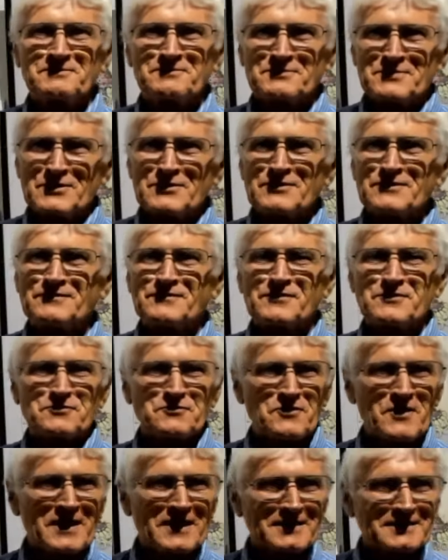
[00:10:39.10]
beautiful
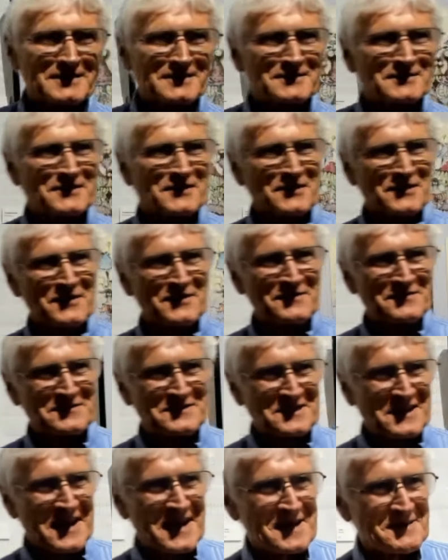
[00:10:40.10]
rounded curved
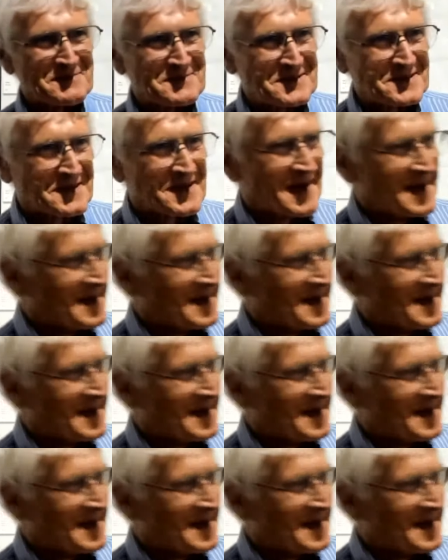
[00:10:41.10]
shapes.